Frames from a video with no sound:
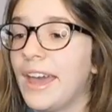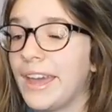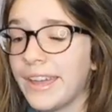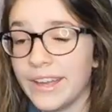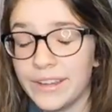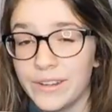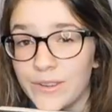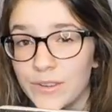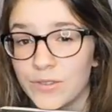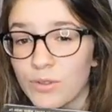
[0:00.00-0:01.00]

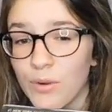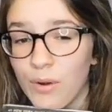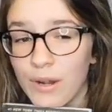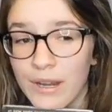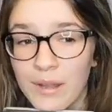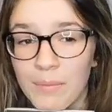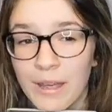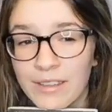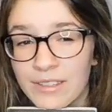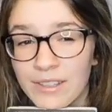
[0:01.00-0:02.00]
And the story
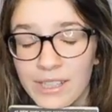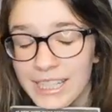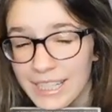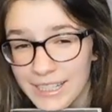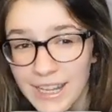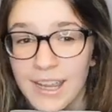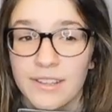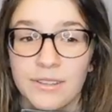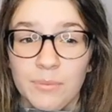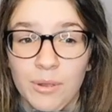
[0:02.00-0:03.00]
basically
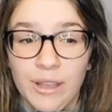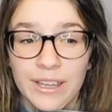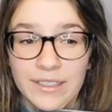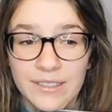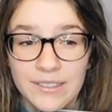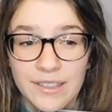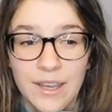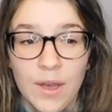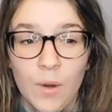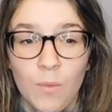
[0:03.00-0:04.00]
takes place
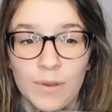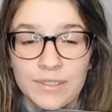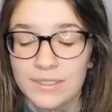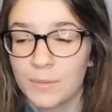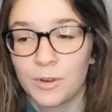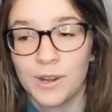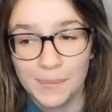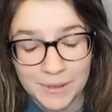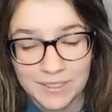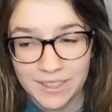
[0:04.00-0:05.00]
with some
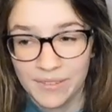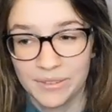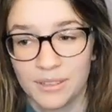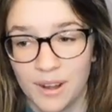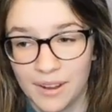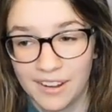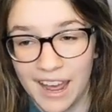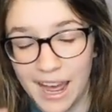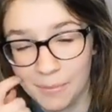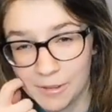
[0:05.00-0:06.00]
creepy stuff starting to
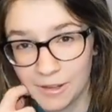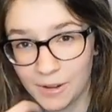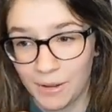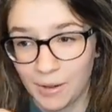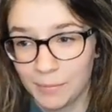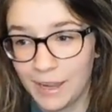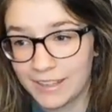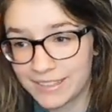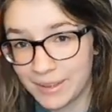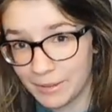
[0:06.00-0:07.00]
happen around Pet
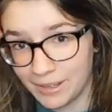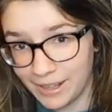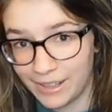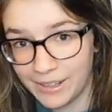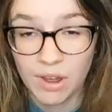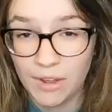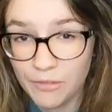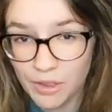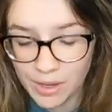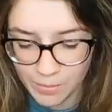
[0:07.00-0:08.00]
Sematary. I
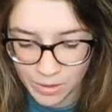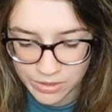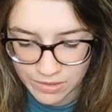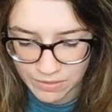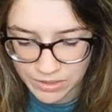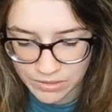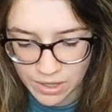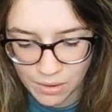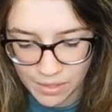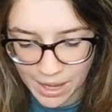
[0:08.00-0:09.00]
feel like most of us
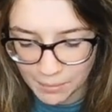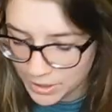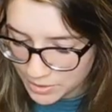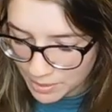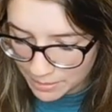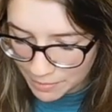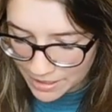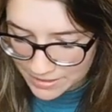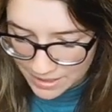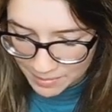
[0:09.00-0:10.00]
know that much about
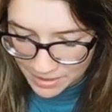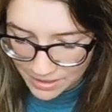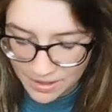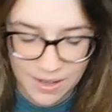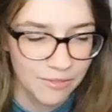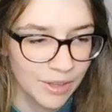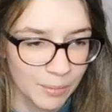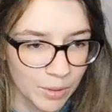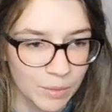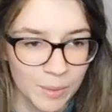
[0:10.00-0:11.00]
Pet Sematary. I feel like
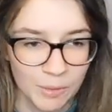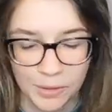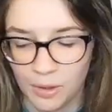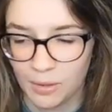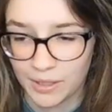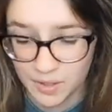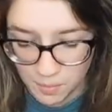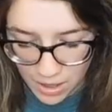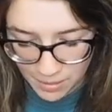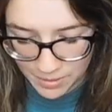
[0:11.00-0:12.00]
most people know like the
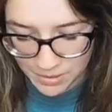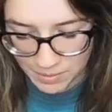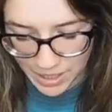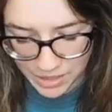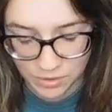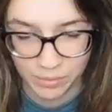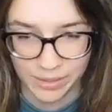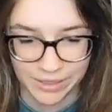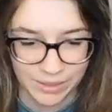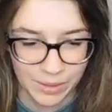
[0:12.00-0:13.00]
premise, but I just
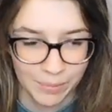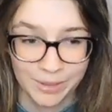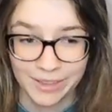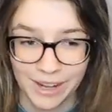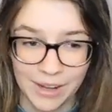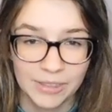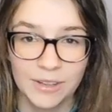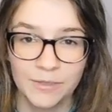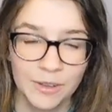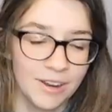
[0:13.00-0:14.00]
wanted to put that out
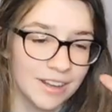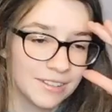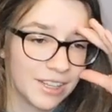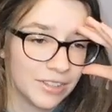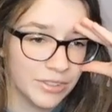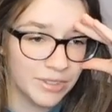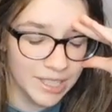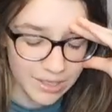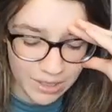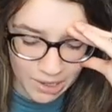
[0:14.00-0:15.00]
there for you guys in case you
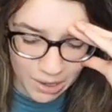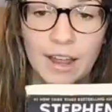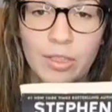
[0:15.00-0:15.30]
didn't know.